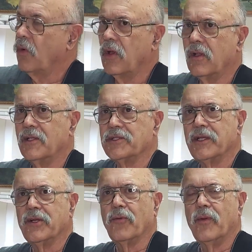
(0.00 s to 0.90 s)
walls
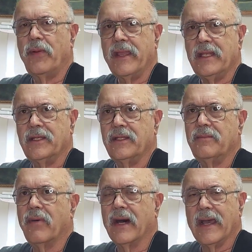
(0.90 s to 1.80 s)
here were
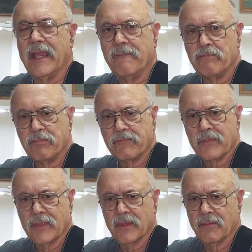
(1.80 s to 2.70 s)
painted by
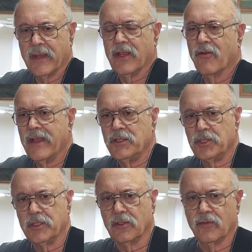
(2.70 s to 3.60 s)
my
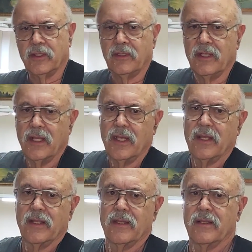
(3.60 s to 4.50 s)
grandchildren.
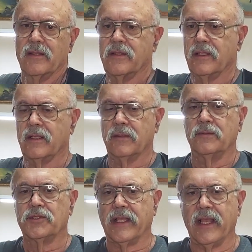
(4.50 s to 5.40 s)
The
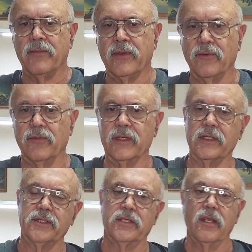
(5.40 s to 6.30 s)
segment
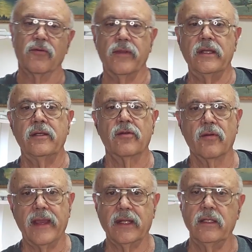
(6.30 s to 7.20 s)
was written,
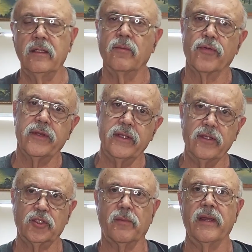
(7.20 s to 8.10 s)
directed, and
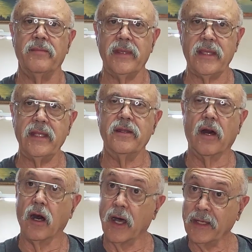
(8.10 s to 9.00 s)
produced by me,
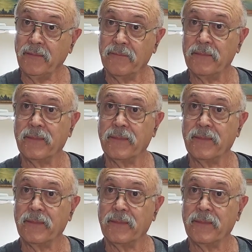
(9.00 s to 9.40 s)
Don.